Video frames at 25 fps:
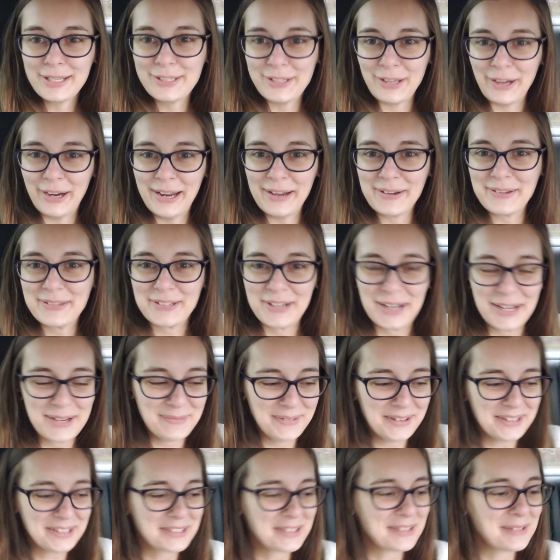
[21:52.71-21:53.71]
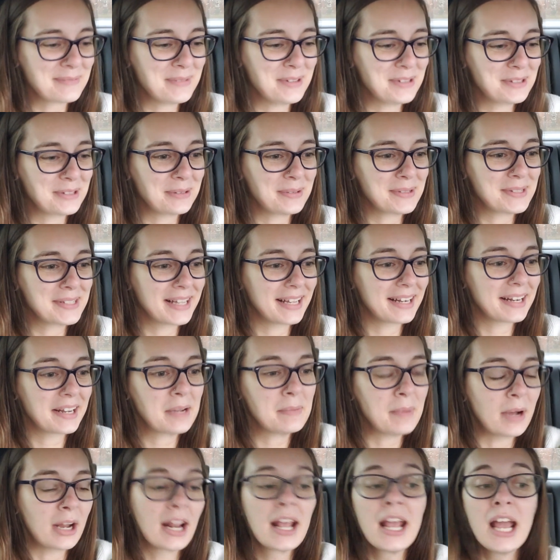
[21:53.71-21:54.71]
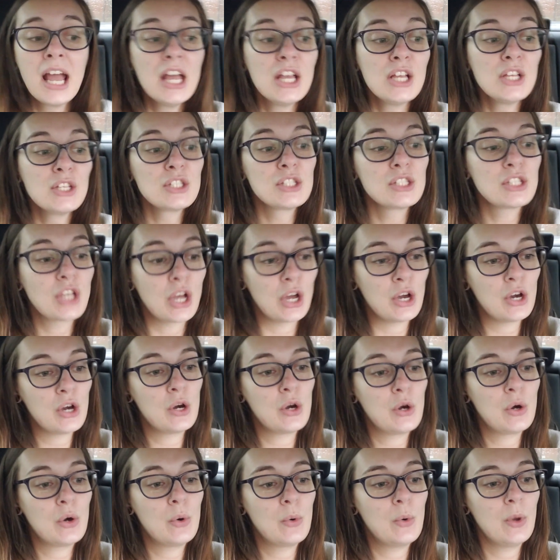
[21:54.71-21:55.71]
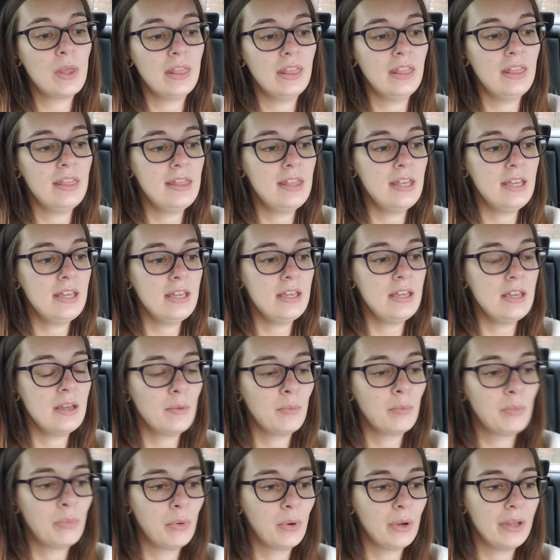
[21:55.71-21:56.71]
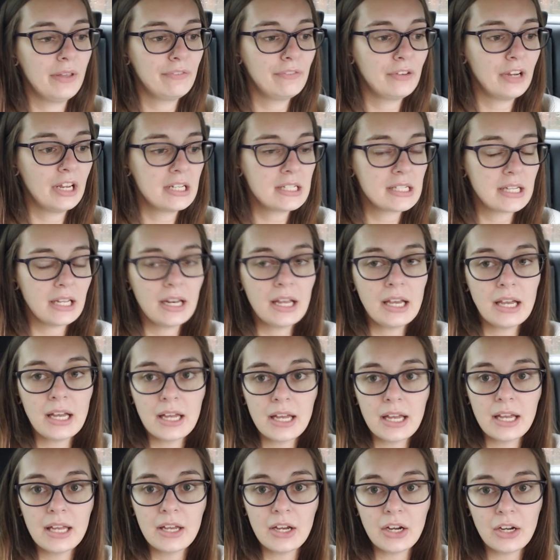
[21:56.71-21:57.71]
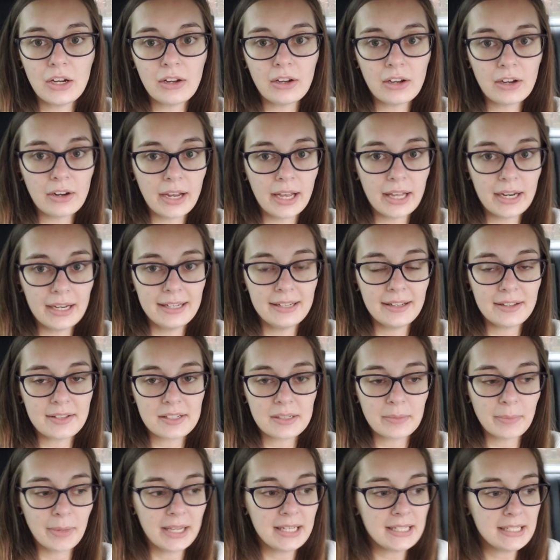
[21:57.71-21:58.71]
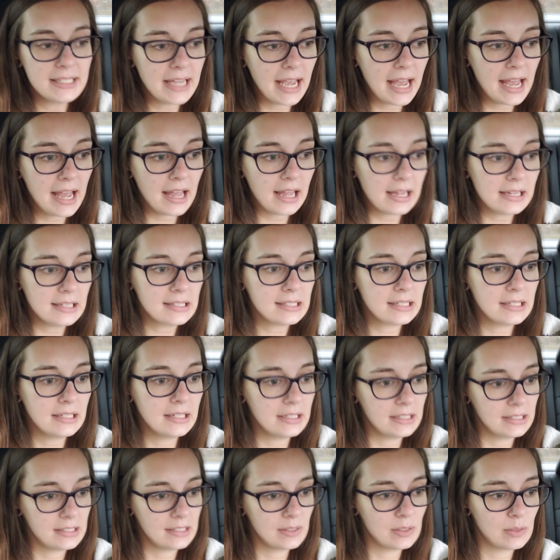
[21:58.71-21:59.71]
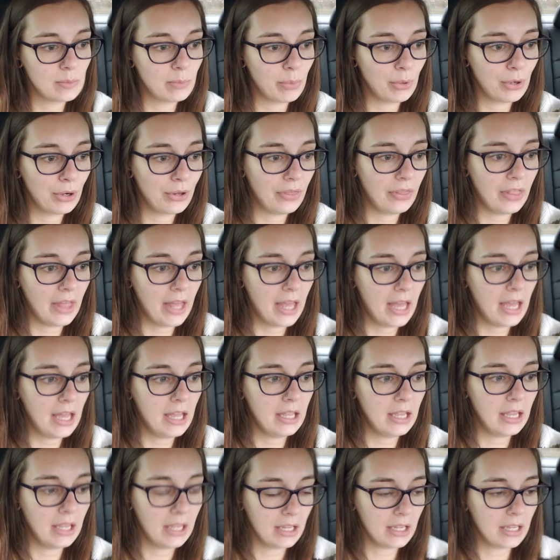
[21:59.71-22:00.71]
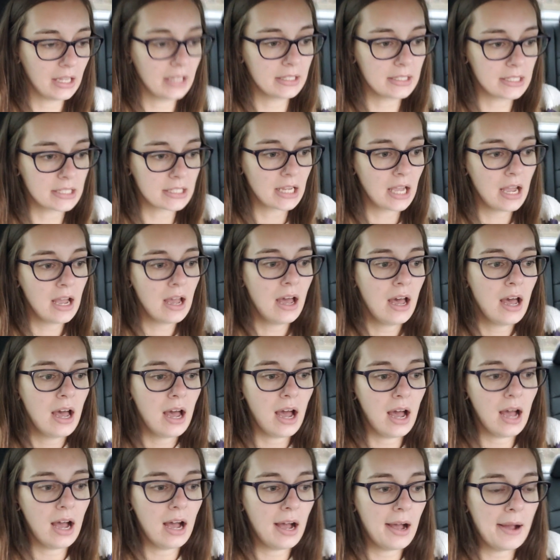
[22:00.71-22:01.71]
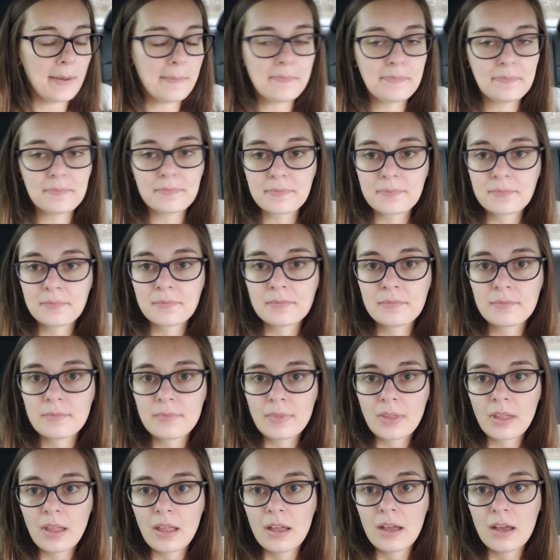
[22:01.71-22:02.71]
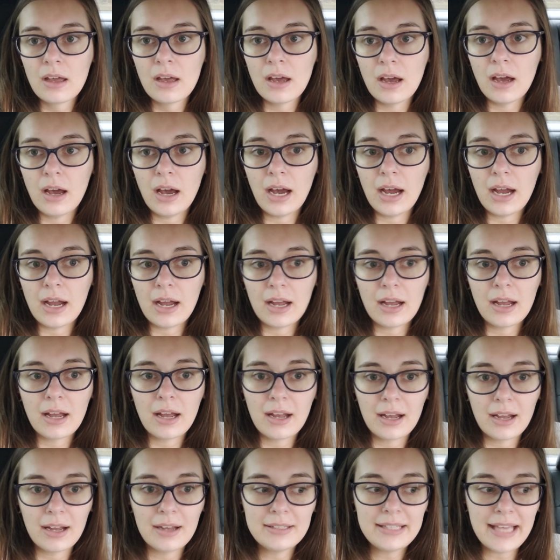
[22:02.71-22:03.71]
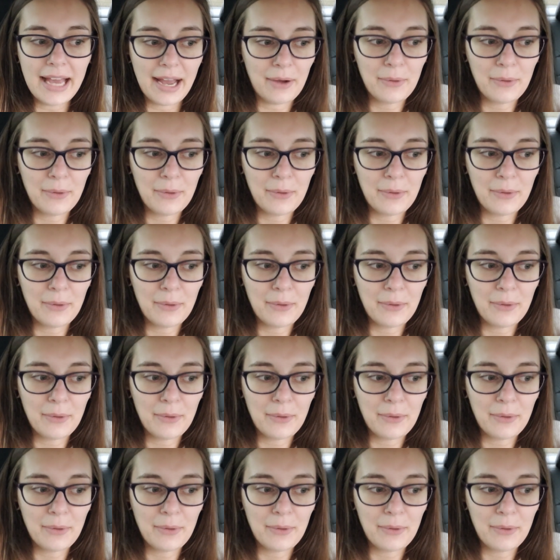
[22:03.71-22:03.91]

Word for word: Sorry, I was trying to make sure the music wasn't gonna come on. So the boyfriend and I are heading down to my dad's. It is his birthday and um, uh, yeah,